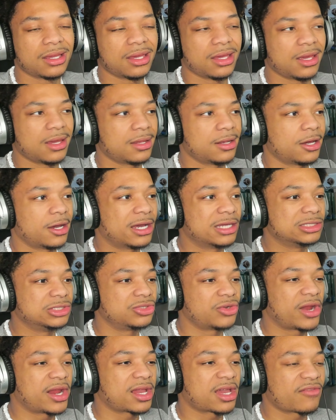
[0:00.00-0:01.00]
and uh
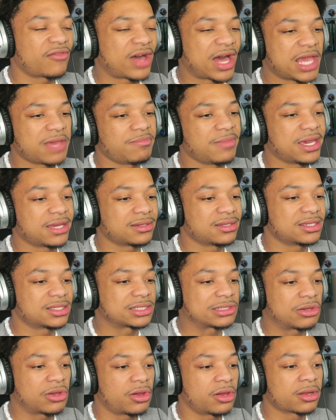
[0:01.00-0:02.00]
Drake of how he made this
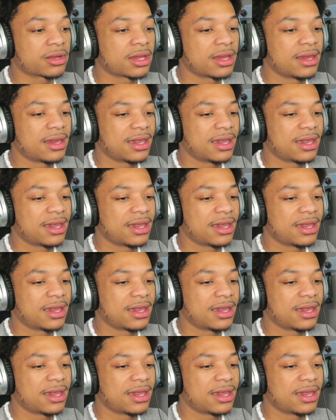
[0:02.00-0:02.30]
song,